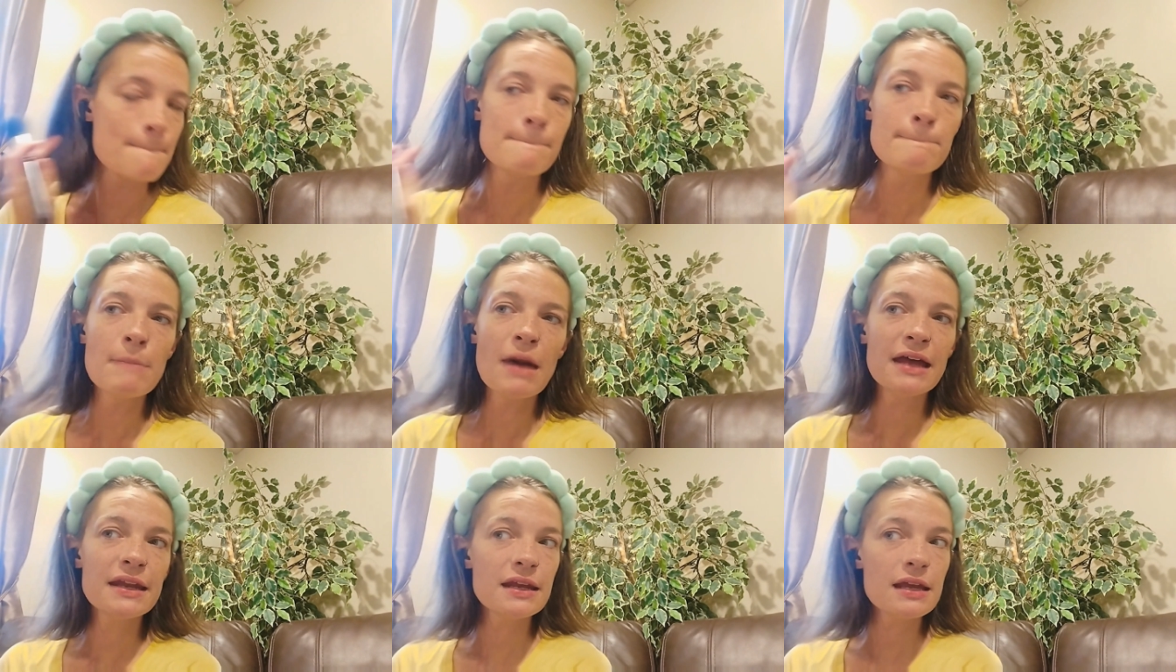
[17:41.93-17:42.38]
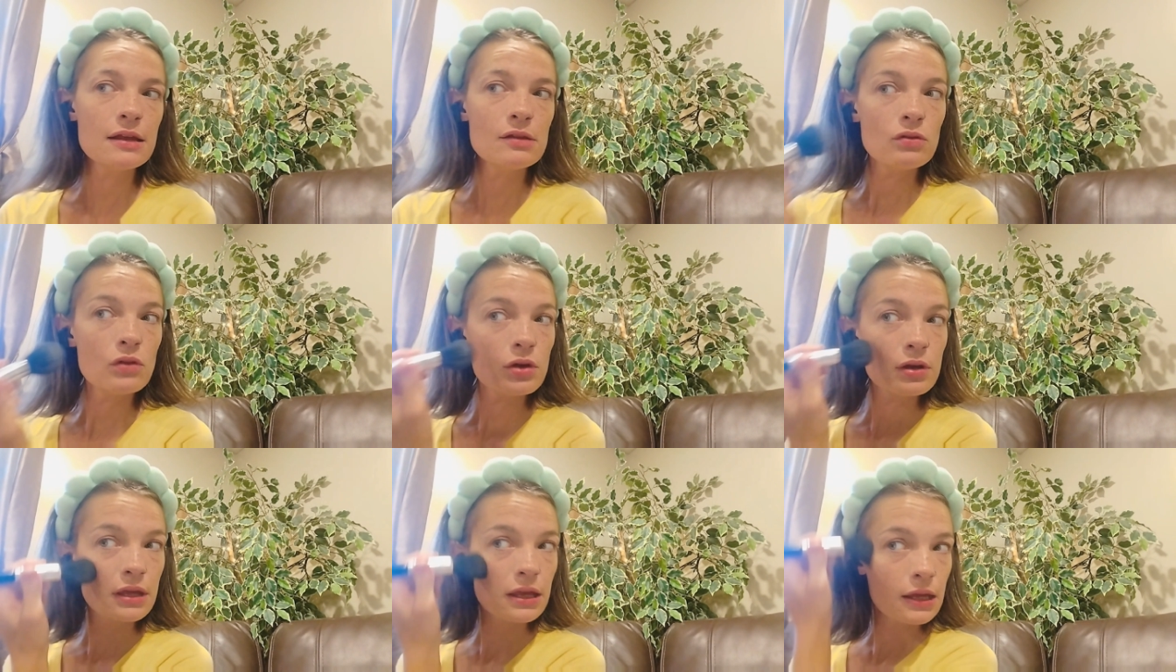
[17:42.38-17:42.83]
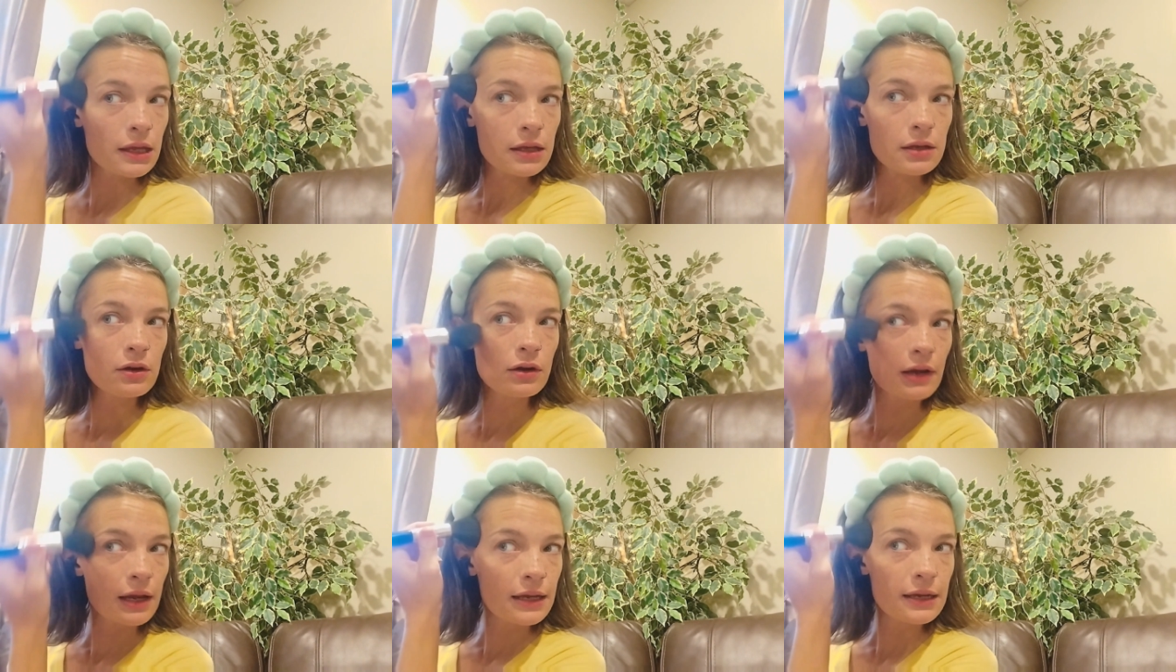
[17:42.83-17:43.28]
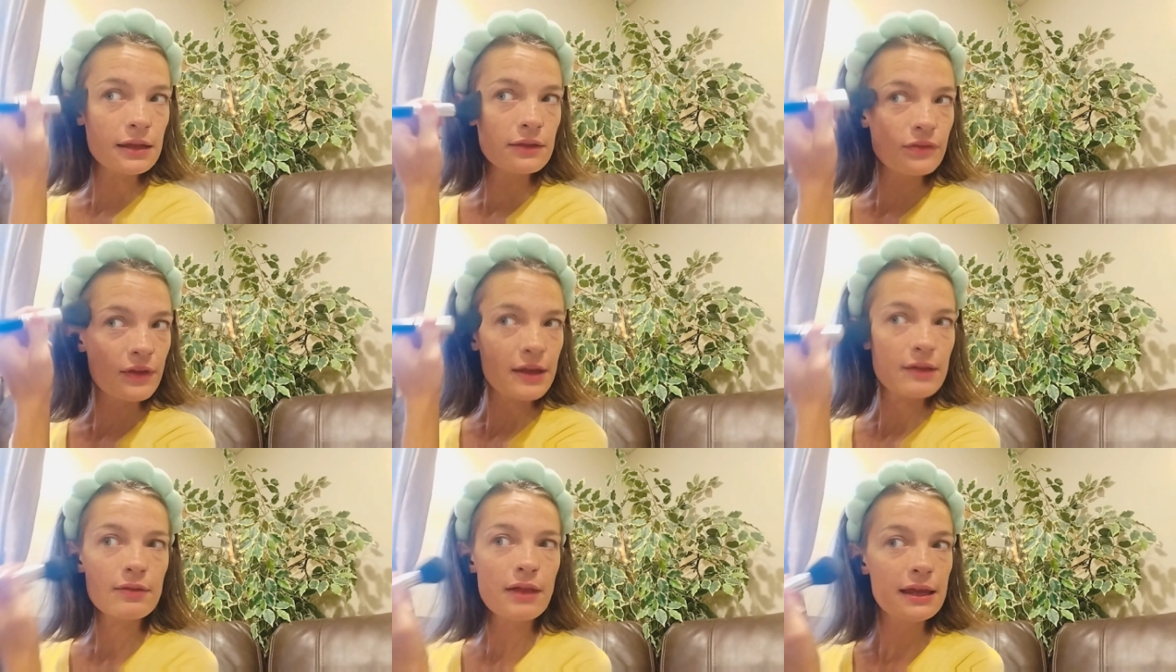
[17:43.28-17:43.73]
muddy looking or
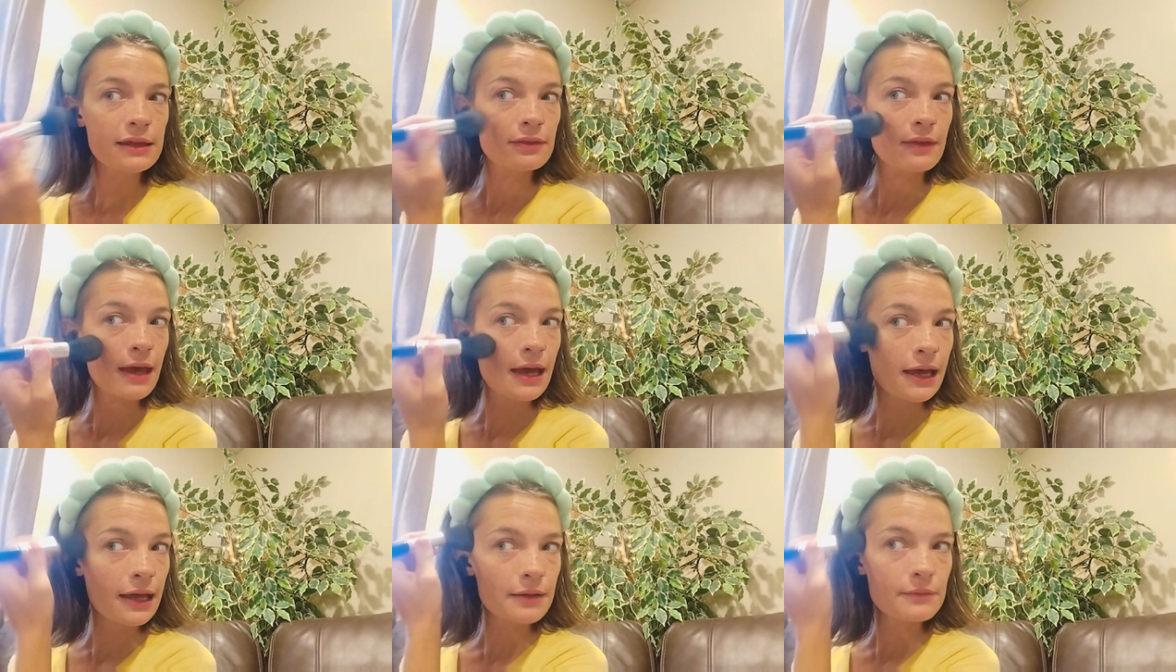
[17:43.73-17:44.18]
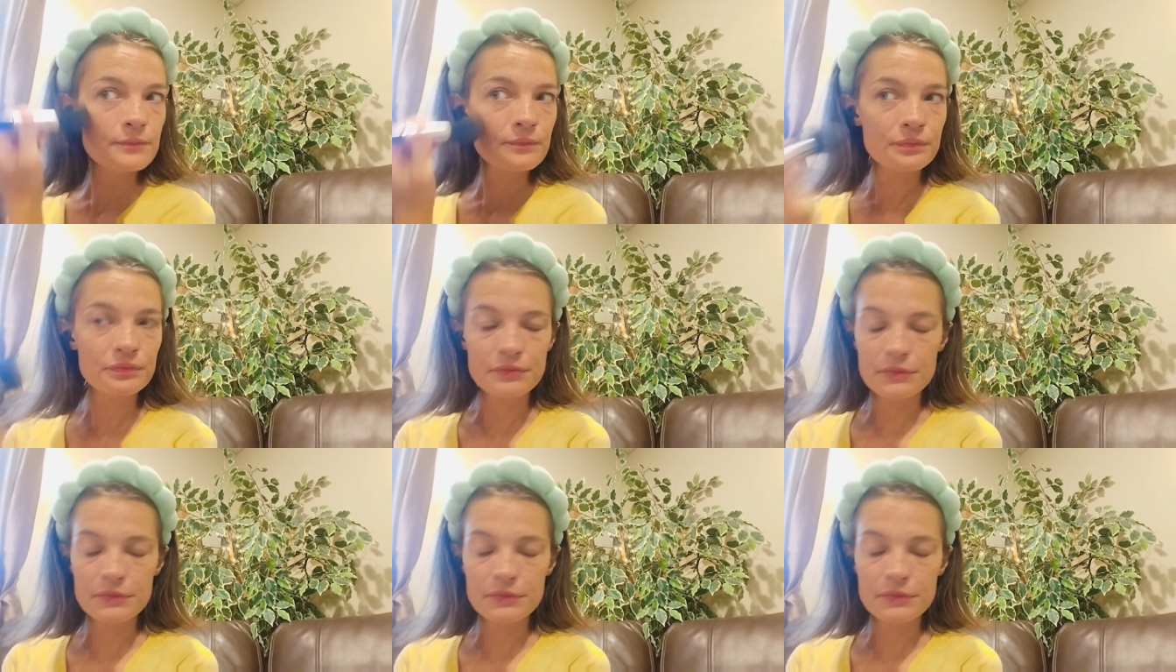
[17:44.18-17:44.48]
anything like that.